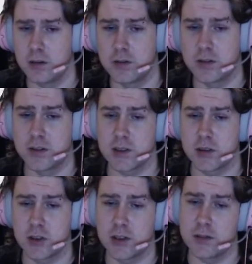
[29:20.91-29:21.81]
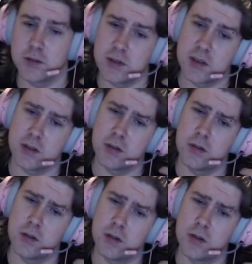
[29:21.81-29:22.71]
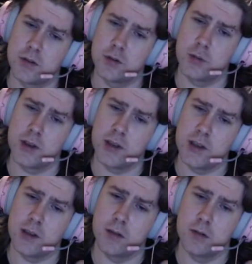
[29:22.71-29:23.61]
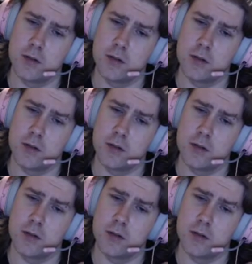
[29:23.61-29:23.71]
Success chance 20,